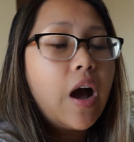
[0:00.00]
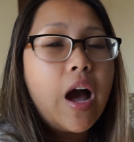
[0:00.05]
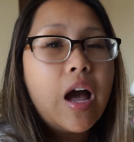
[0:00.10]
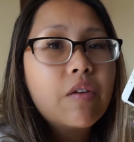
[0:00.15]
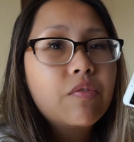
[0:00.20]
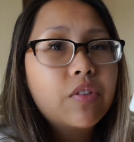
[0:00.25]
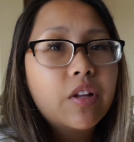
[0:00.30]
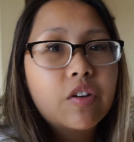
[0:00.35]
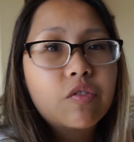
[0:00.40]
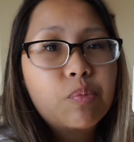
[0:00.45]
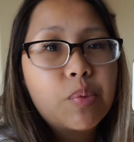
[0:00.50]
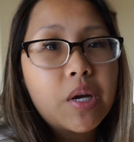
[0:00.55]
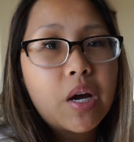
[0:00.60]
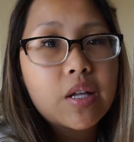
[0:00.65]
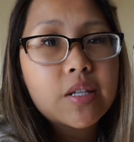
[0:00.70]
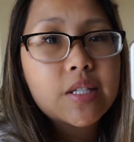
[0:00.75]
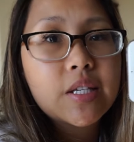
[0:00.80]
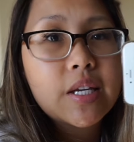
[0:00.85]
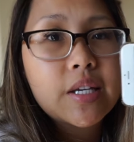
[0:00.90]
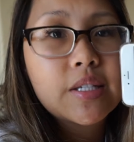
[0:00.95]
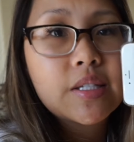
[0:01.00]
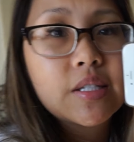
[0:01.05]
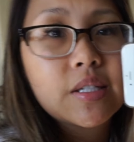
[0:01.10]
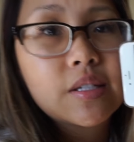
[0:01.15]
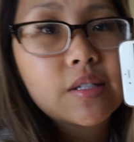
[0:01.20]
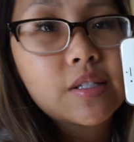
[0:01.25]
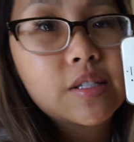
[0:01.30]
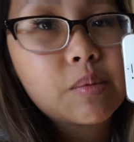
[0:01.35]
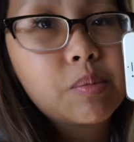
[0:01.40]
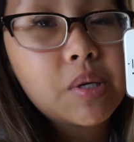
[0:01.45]
I've loved Beyoncé
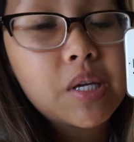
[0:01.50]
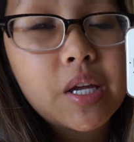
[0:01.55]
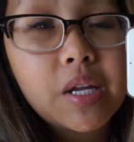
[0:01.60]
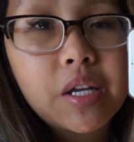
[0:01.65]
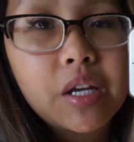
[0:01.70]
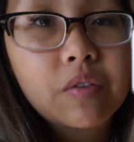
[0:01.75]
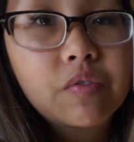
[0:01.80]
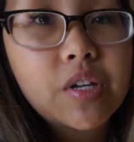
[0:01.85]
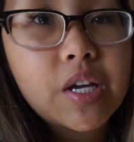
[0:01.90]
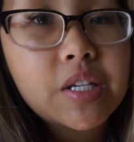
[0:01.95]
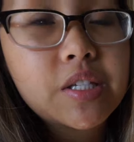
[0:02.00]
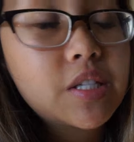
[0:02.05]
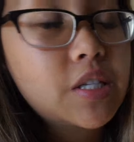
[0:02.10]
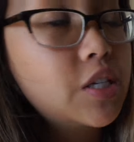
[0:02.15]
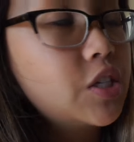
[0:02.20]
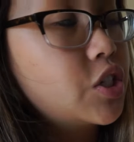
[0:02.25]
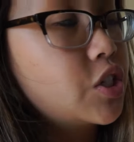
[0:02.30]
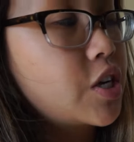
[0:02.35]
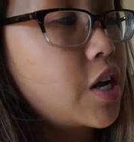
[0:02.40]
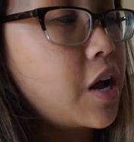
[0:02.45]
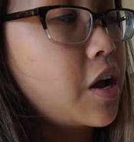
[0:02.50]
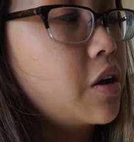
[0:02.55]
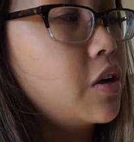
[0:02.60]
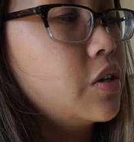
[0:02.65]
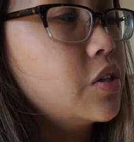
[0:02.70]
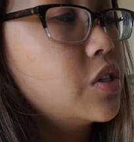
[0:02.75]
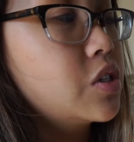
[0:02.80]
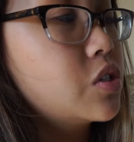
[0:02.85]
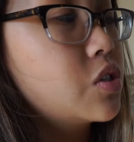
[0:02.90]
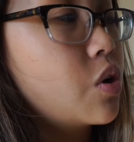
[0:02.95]
since the beginning of Destiny's
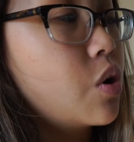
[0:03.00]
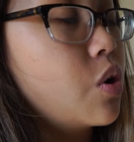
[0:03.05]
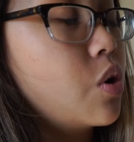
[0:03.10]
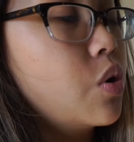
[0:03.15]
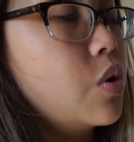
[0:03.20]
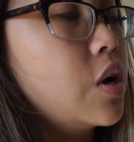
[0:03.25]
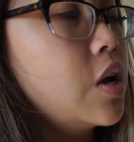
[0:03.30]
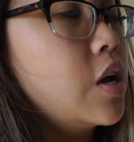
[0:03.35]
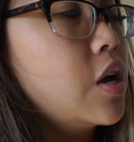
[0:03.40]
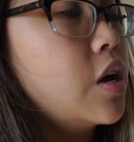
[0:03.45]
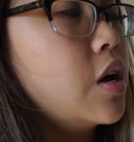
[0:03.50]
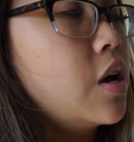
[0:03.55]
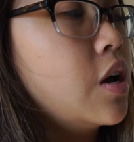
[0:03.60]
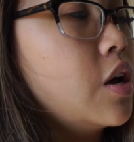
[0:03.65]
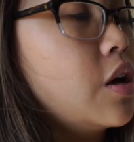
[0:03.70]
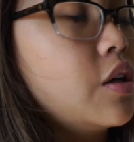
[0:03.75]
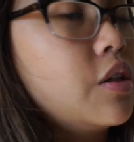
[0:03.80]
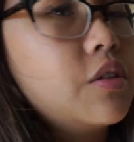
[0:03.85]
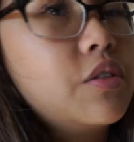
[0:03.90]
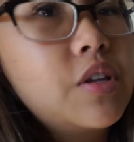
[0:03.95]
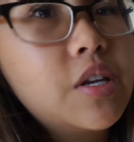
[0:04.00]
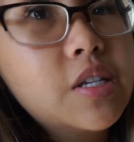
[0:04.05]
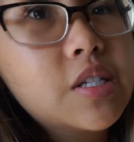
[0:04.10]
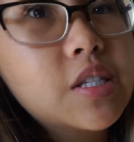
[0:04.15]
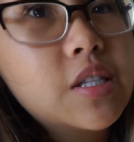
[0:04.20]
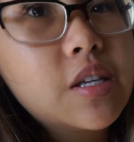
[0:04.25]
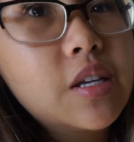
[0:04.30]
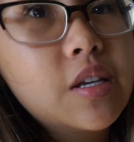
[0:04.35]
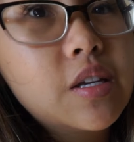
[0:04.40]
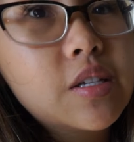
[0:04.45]
Child, so these
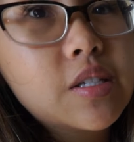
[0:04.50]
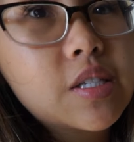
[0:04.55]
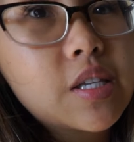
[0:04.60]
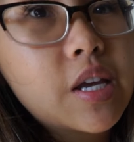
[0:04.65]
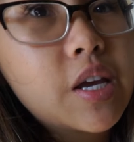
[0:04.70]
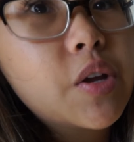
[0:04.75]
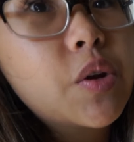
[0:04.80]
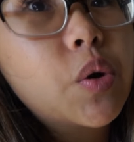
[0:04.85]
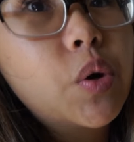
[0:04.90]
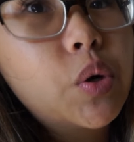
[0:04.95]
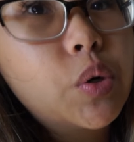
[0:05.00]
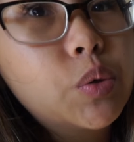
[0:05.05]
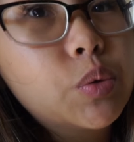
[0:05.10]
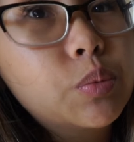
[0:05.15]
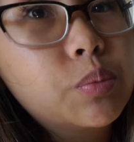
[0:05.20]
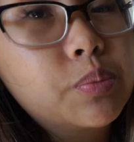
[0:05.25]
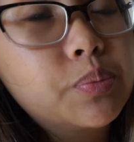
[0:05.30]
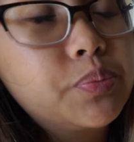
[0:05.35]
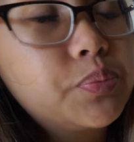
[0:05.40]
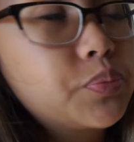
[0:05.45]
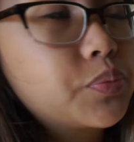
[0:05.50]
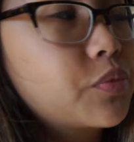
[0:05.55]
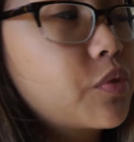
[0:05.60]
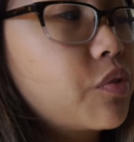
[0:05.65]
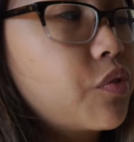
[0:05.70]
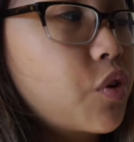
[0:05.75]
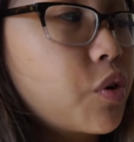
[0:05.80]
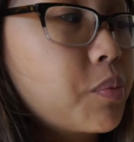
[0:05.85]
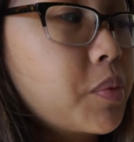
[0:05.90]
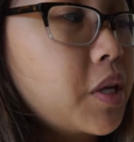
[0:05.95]
things hit home
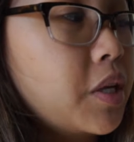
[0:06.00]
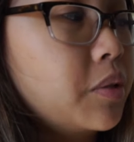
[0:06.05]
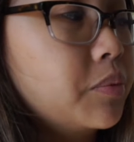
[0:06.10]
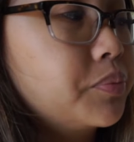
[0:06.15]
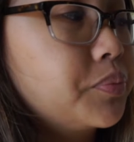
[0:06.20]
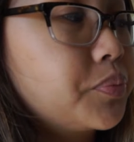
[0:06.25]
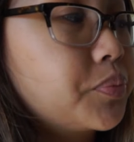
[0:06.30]
for me.